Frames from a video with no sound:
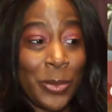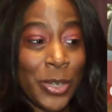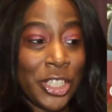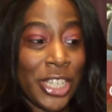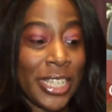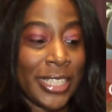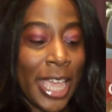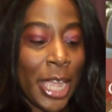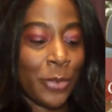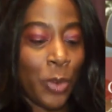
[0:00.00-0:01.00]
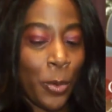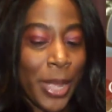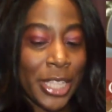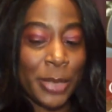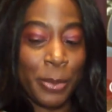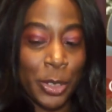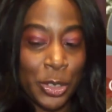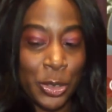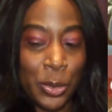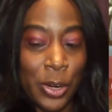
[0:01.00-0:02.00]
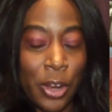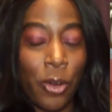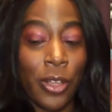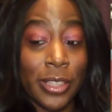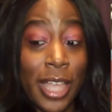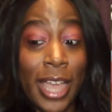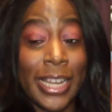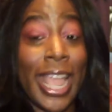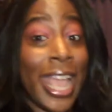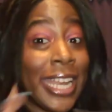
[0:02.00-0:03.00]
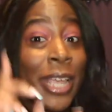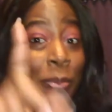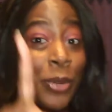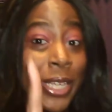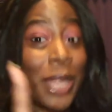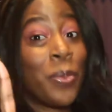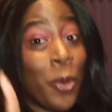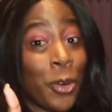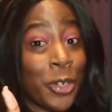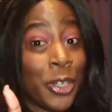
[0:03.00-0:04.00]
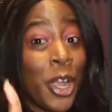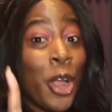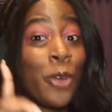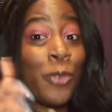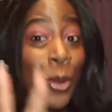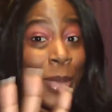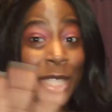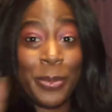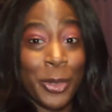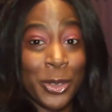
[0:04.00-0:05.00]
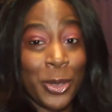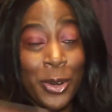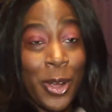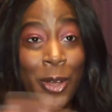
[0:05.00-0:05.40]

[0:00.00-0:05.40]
which is a romance bookstore online and a brick and mortar romance bookstore.